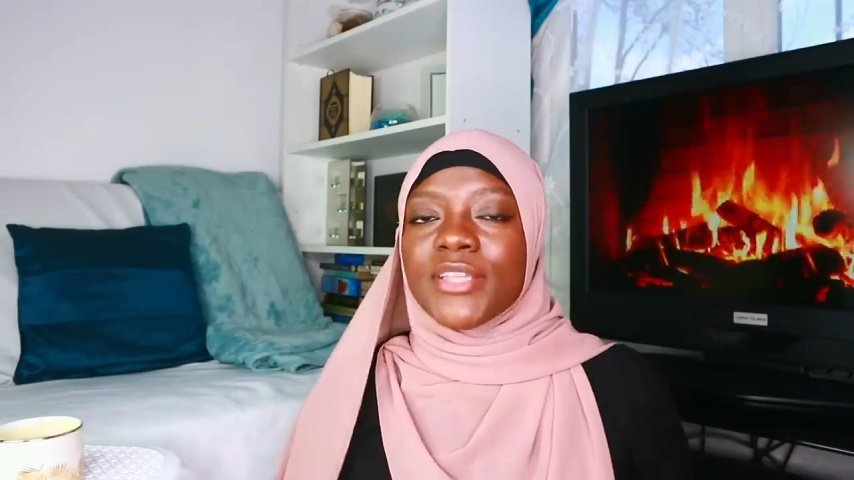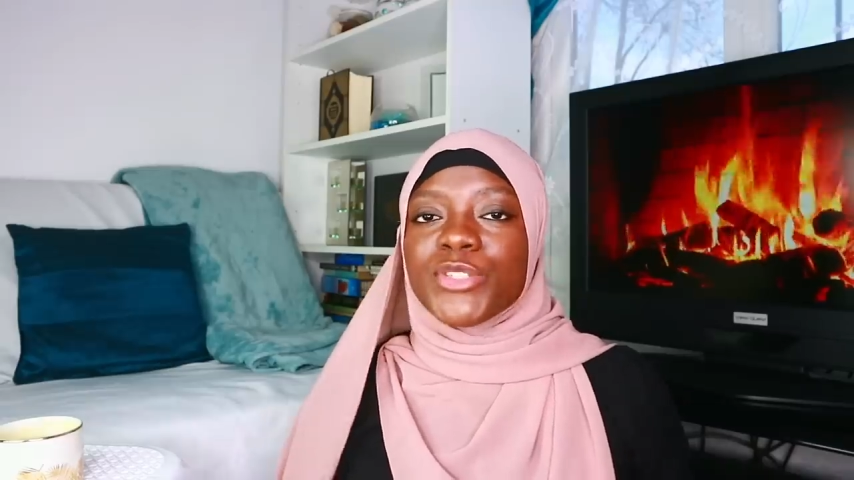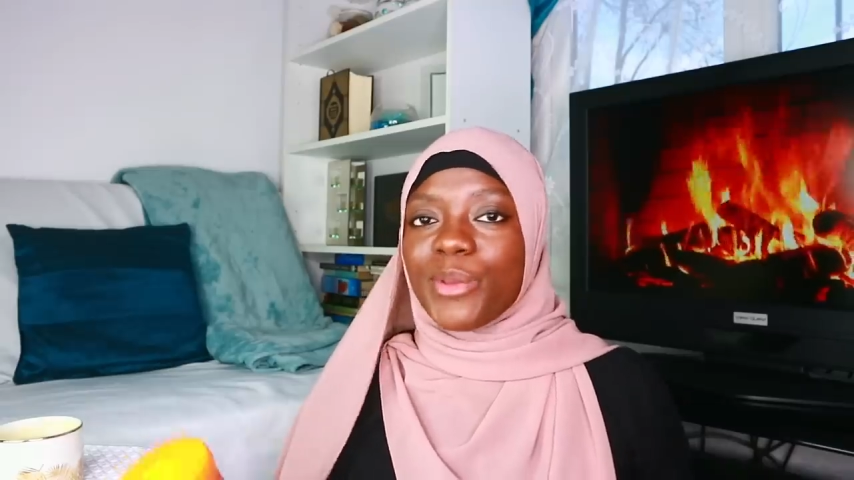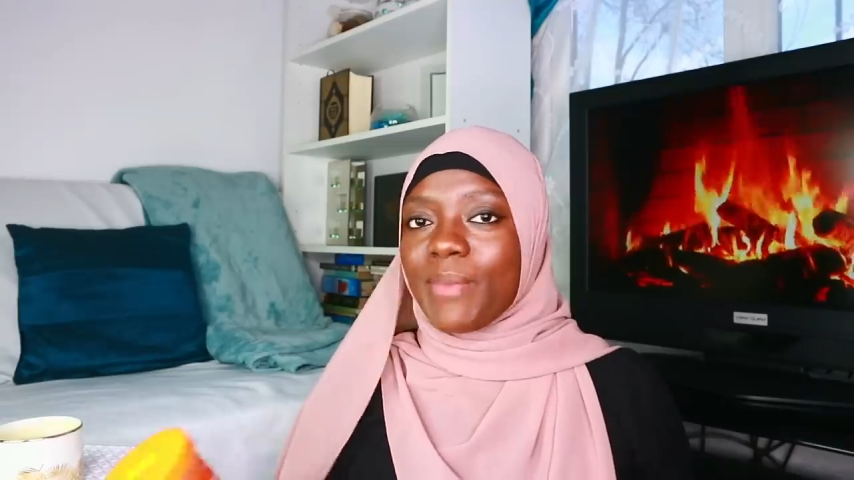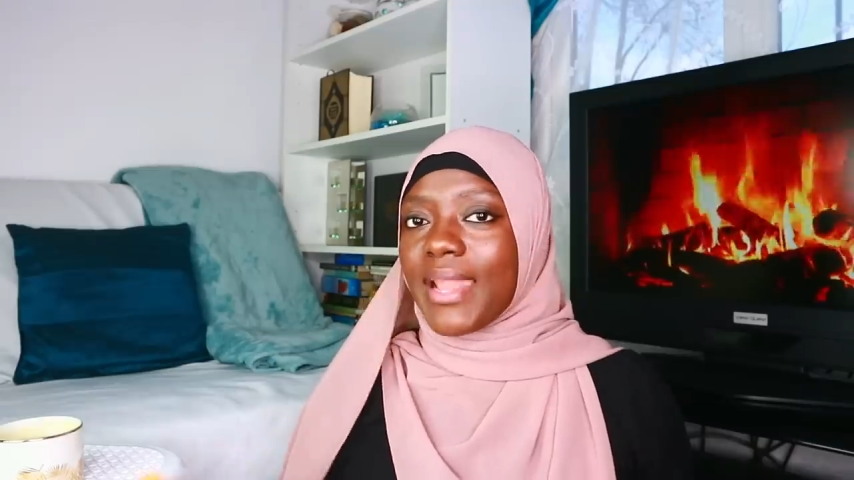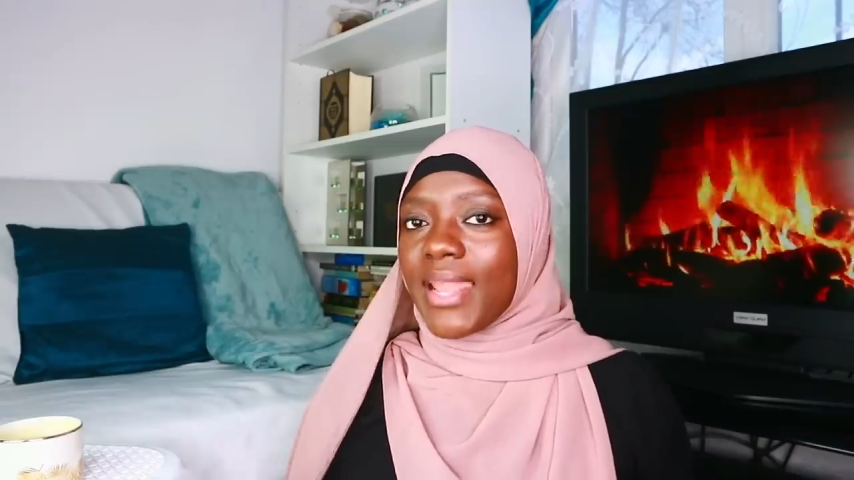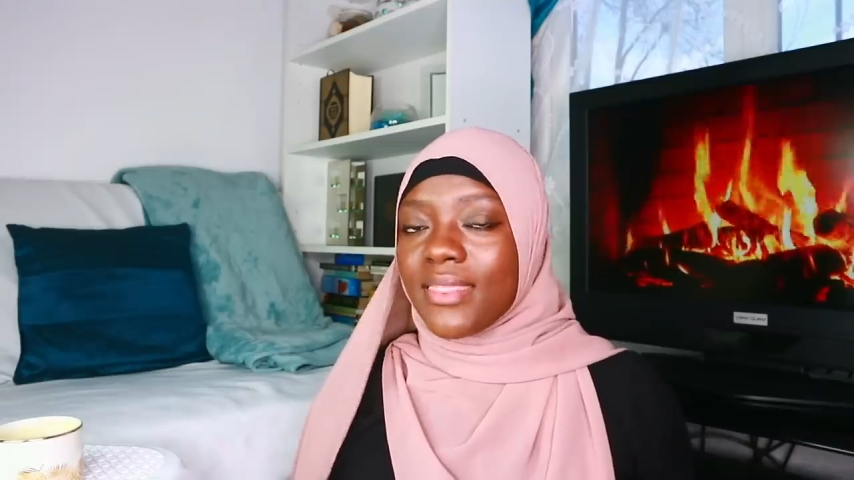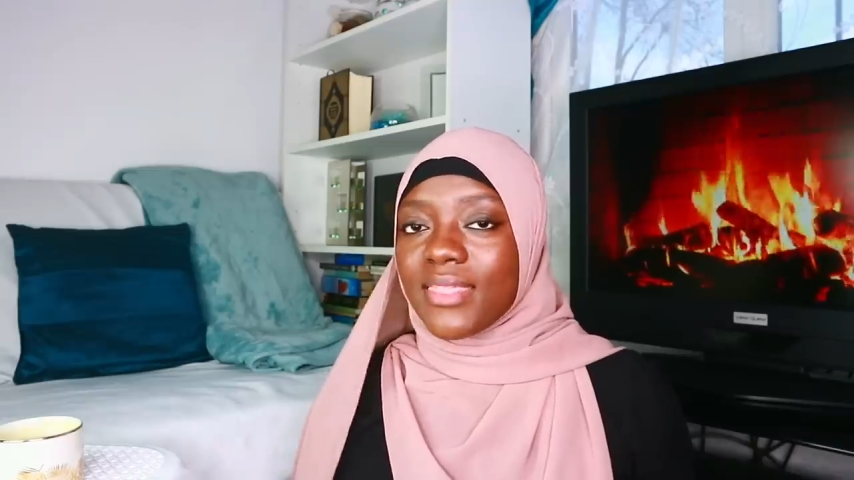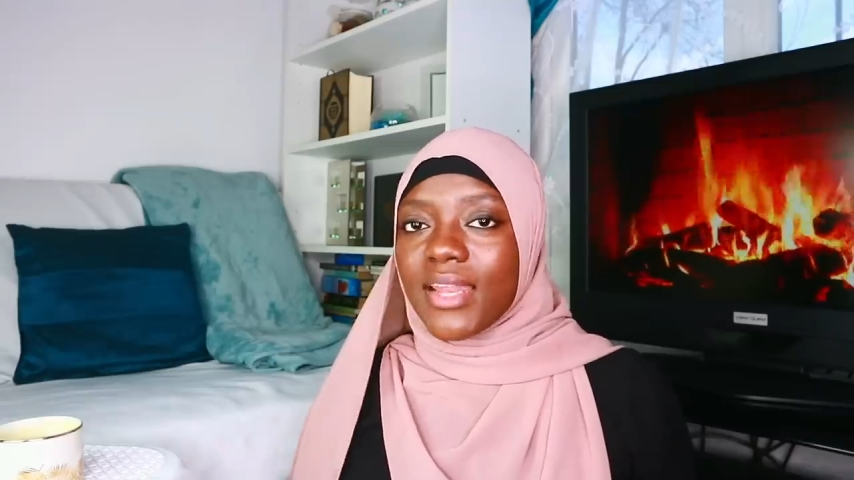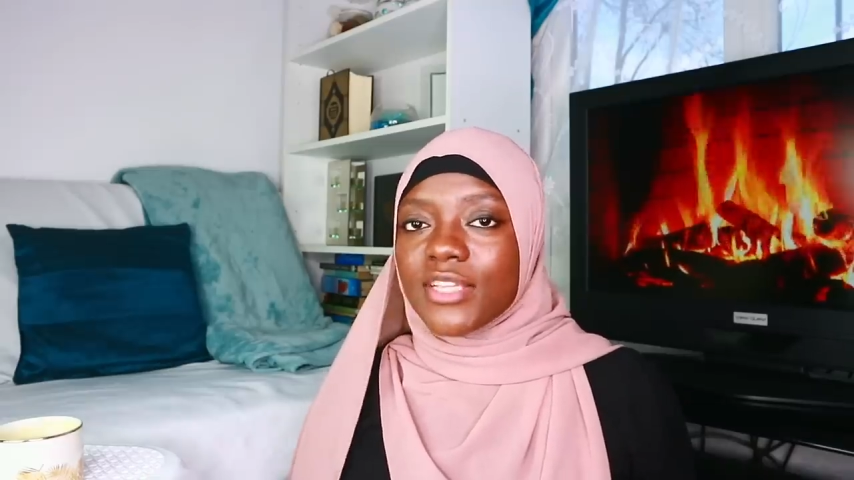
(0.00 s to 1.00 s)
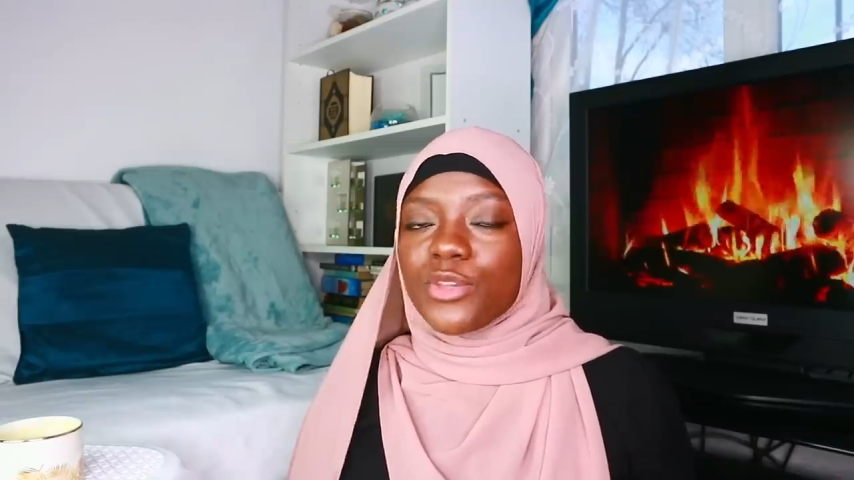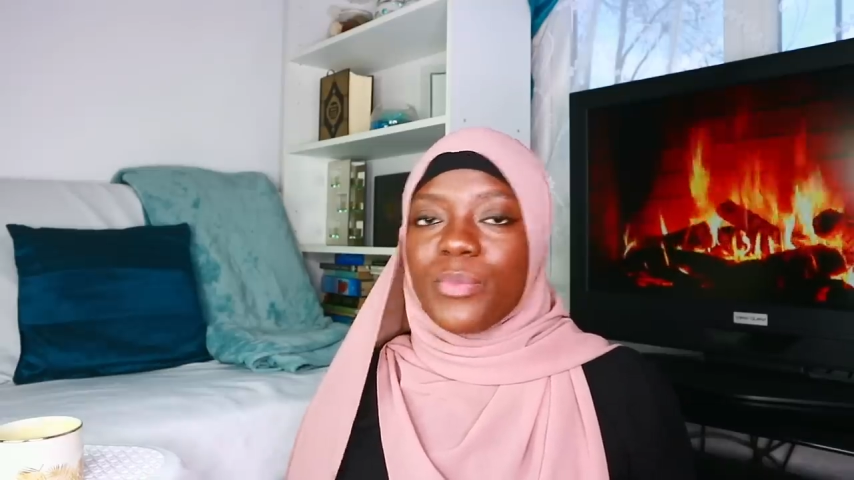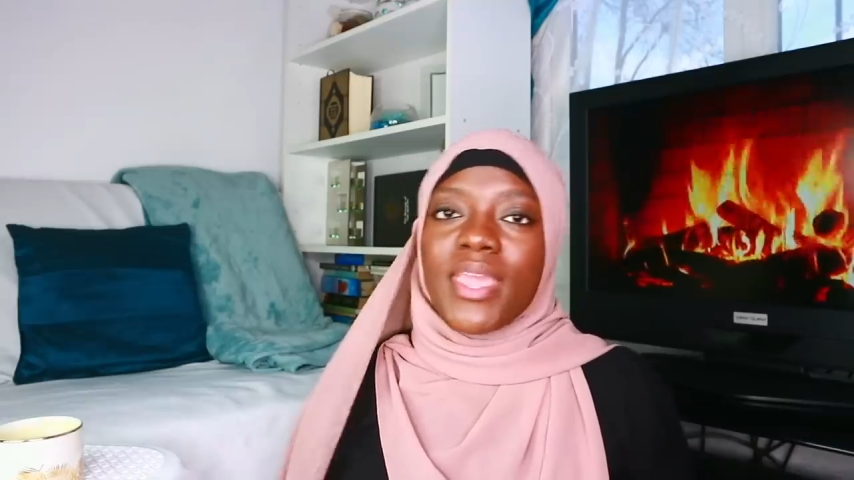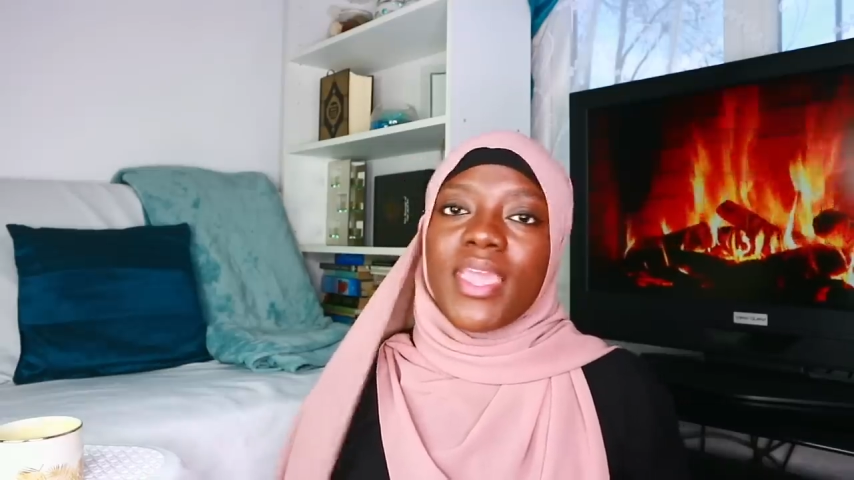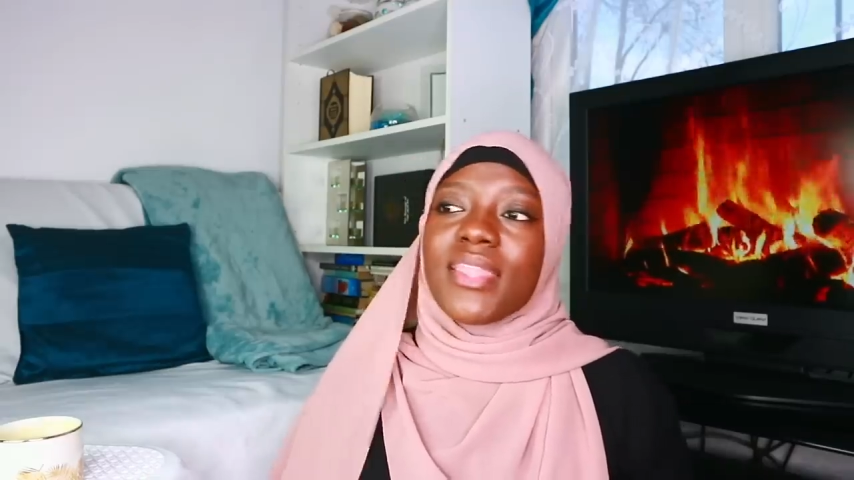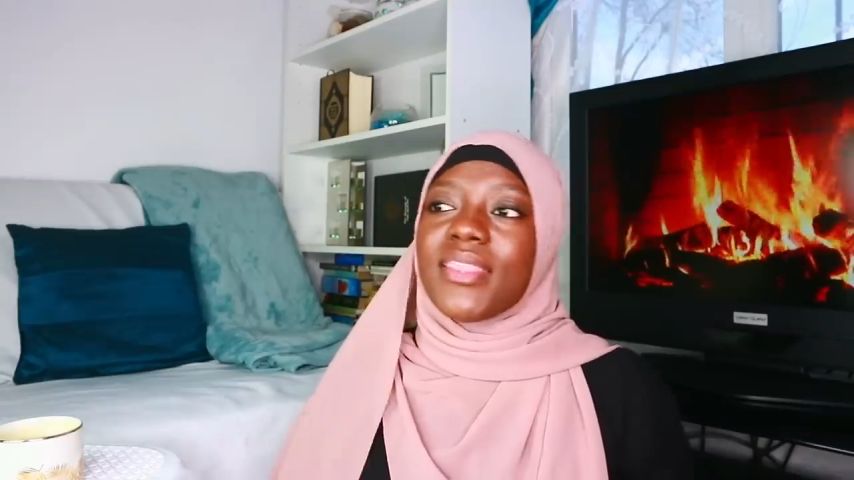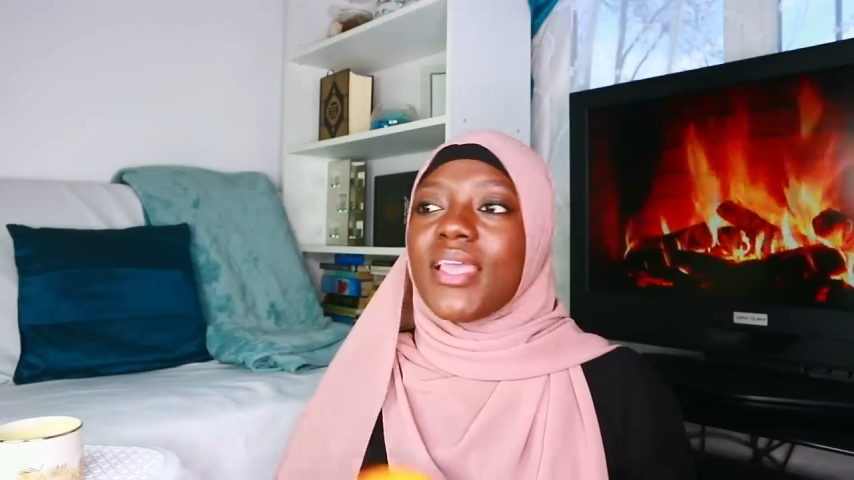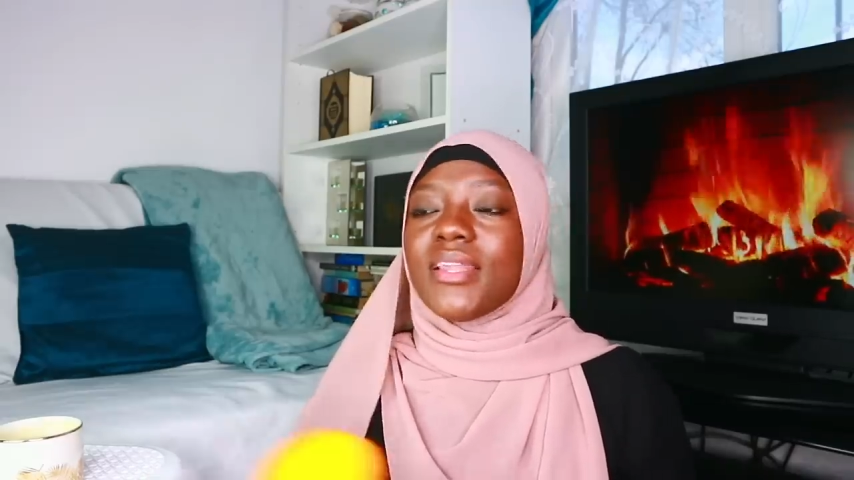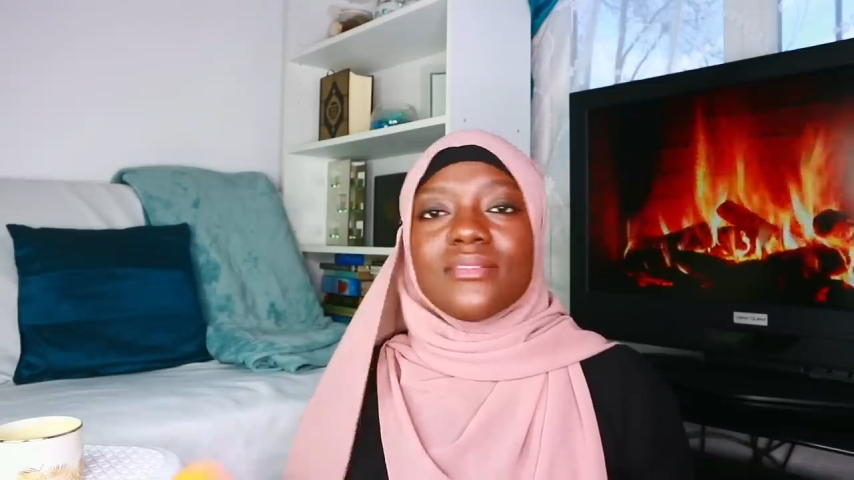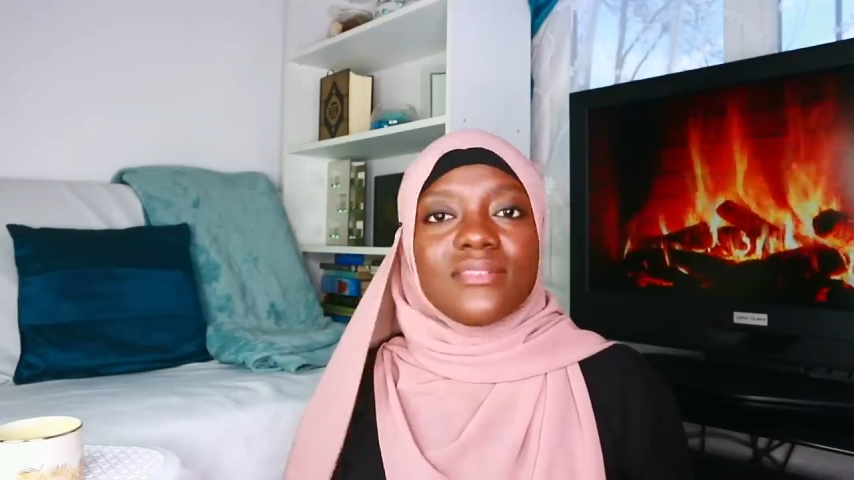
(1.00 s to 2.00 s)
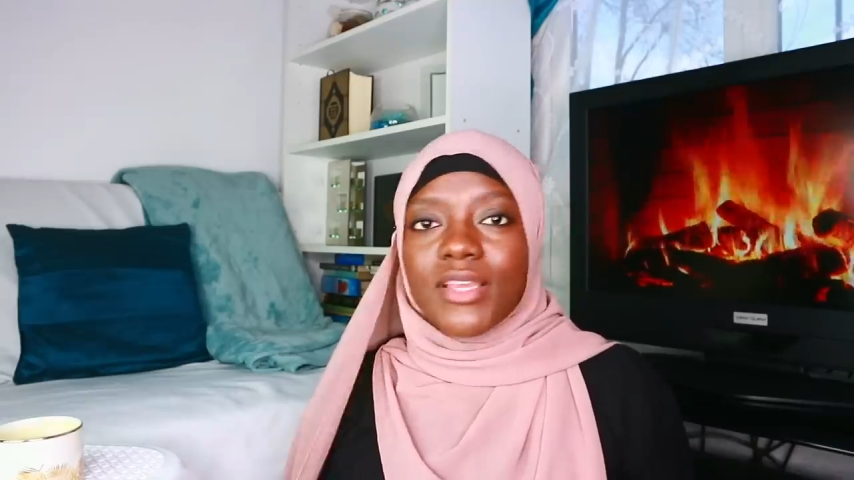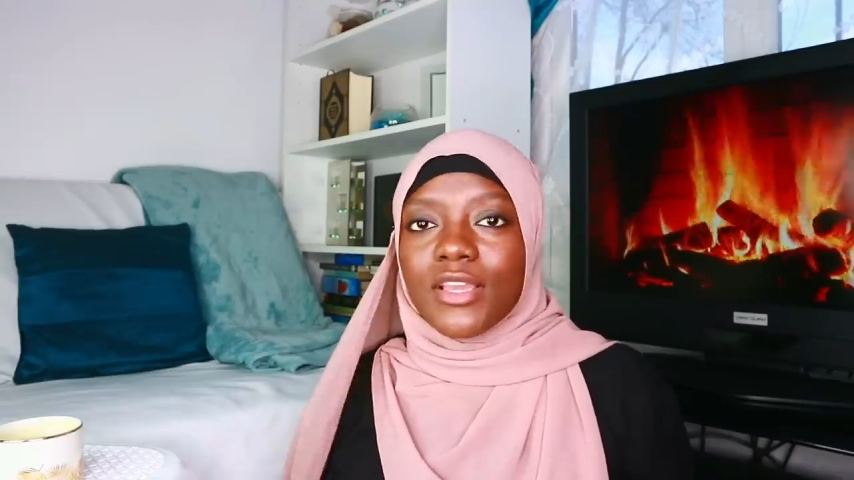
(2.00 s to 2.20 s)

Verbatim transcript: enjoy my length a little bit, and then